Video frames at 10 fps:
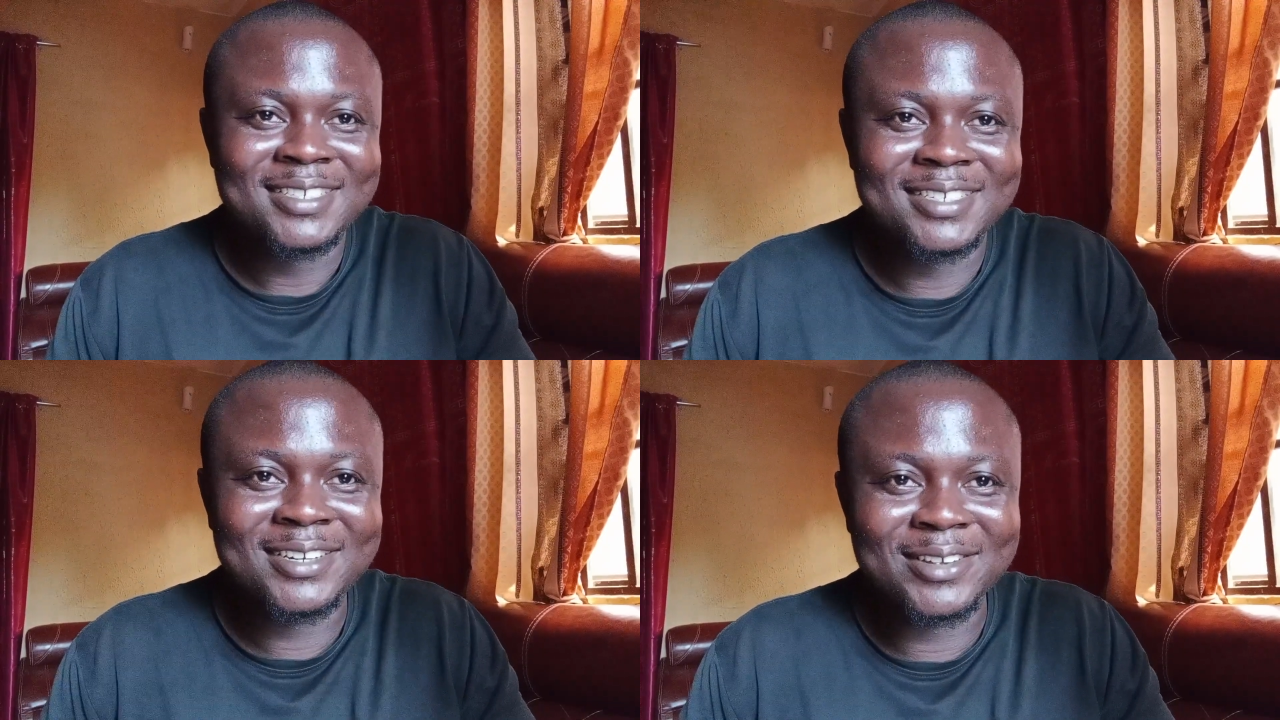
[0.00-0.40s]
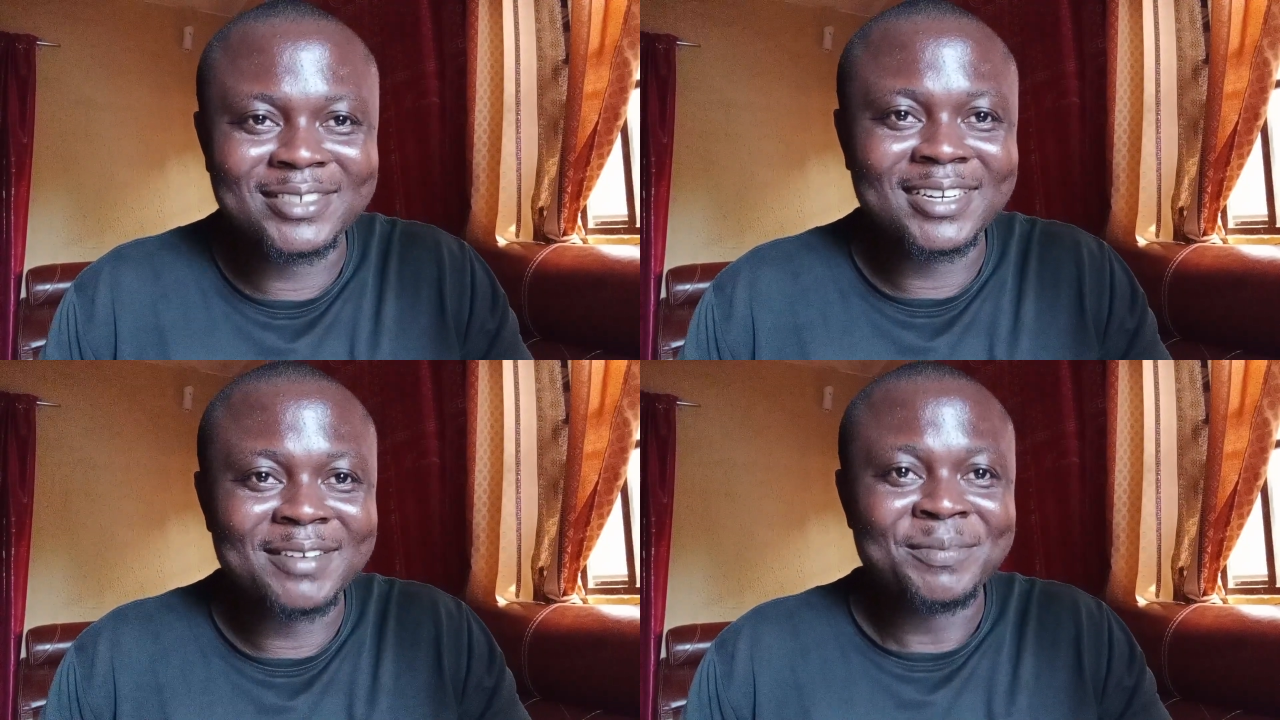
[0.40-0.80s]

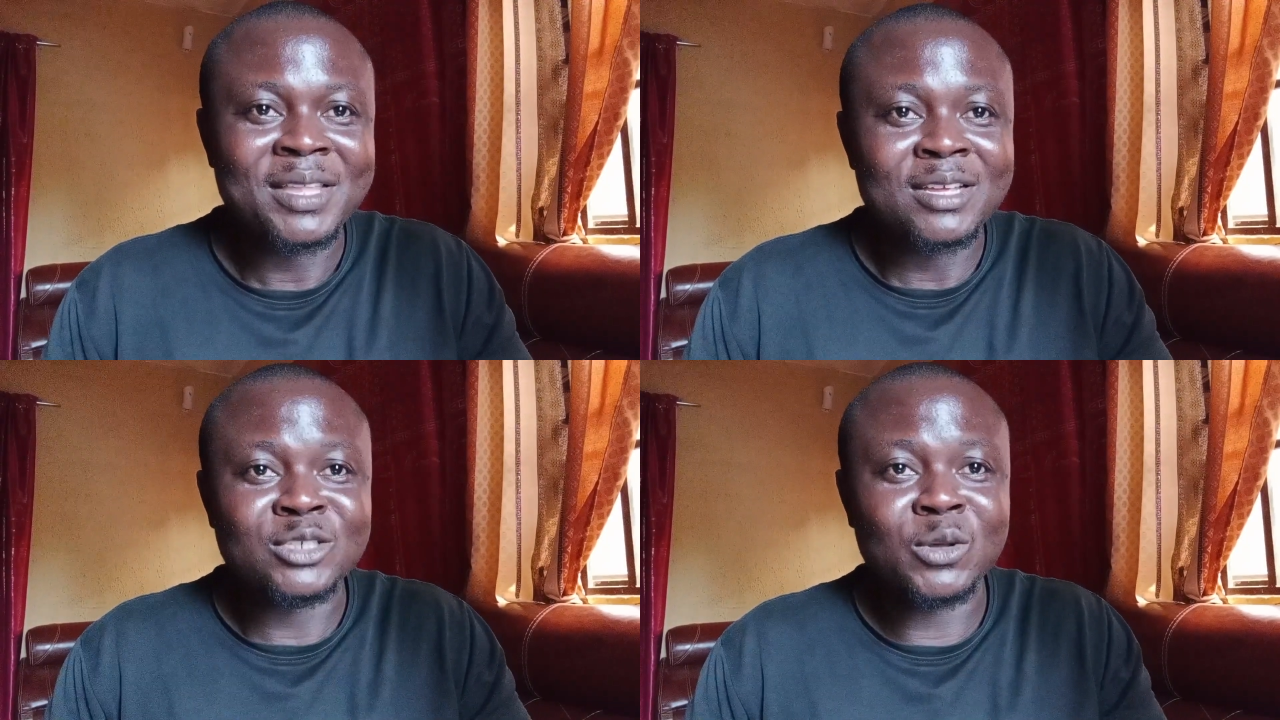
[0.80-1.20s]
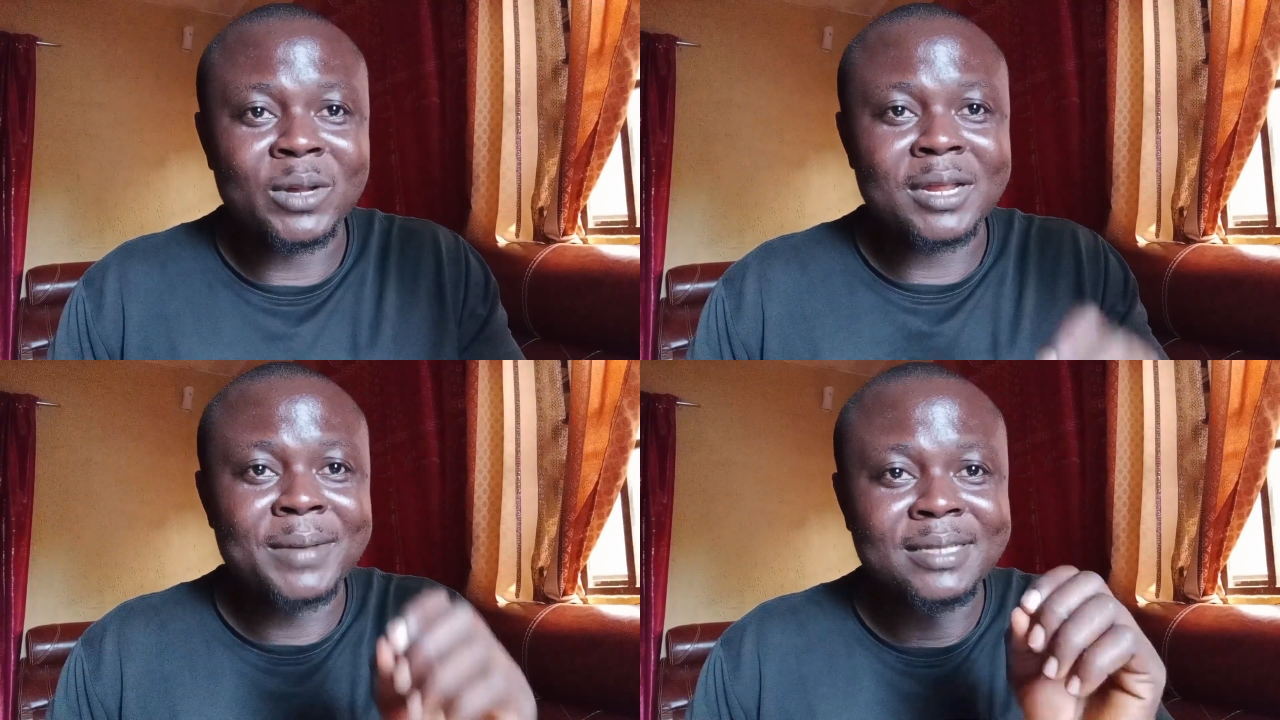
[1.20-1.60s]
Seriously. So
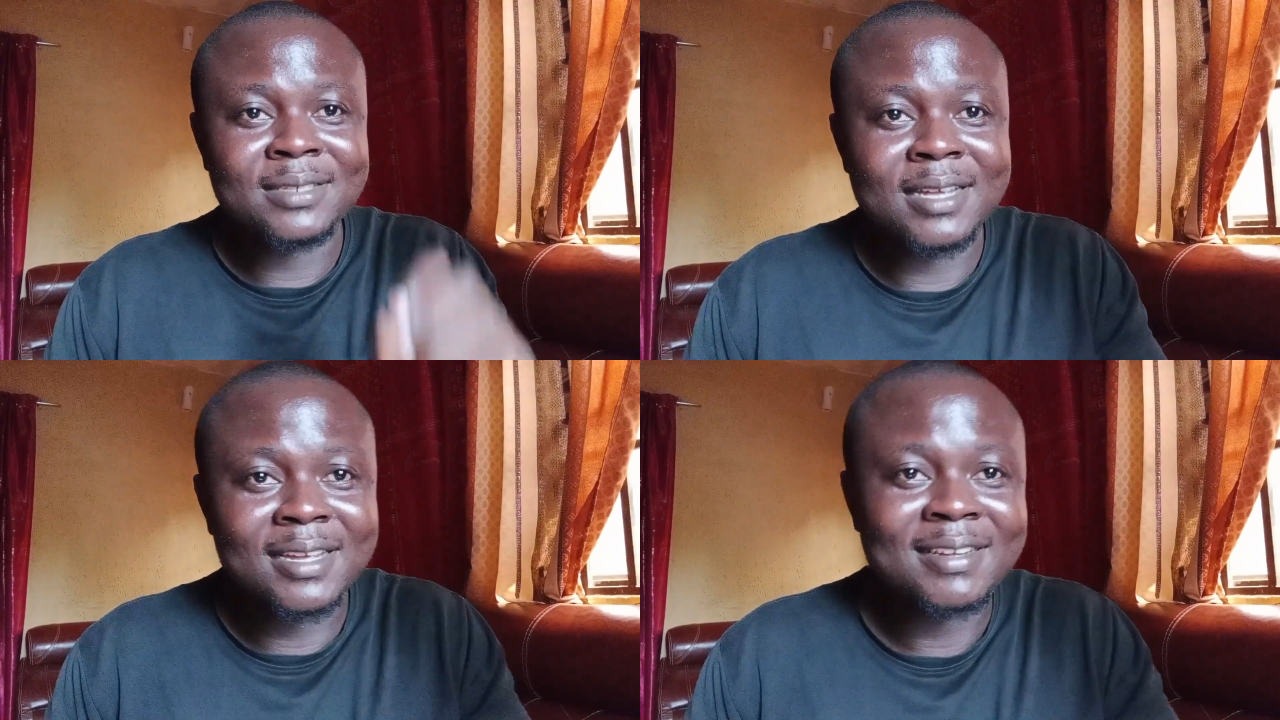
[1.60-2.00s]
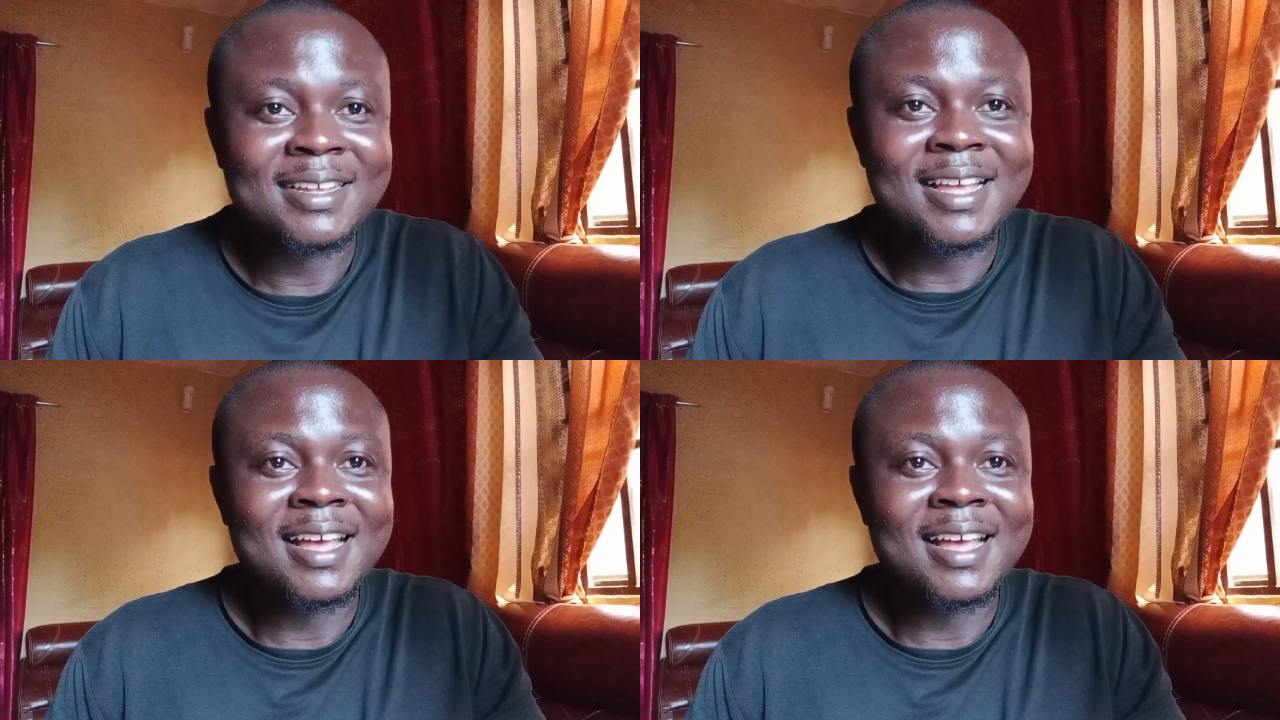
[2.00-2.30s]
what am I saying?